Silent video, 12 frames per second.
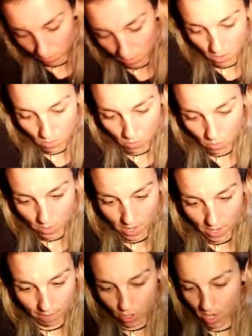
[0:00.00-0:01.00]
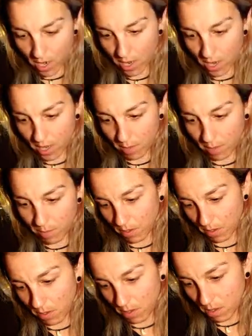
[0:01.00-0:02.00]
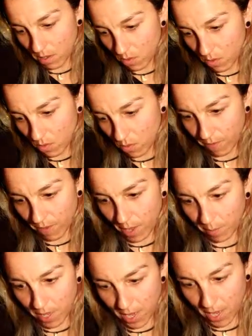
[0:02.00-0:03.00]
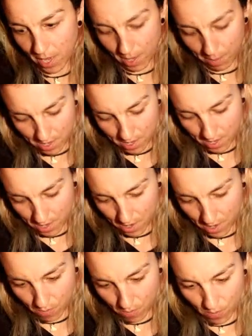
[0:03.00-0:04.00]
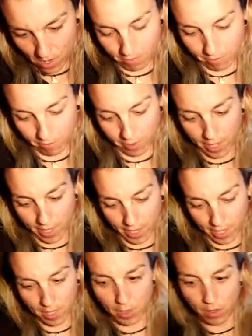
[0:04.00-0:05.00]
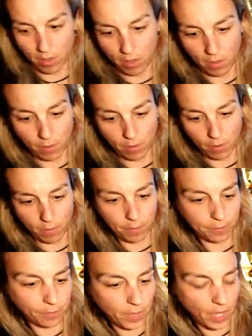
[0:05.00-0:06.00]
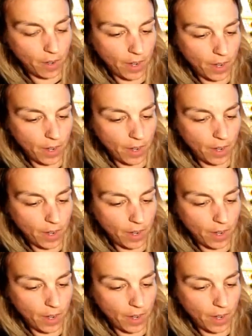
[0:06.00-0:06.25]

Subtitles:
We have the tribe. We have happy, happy, and we have flexible. All right.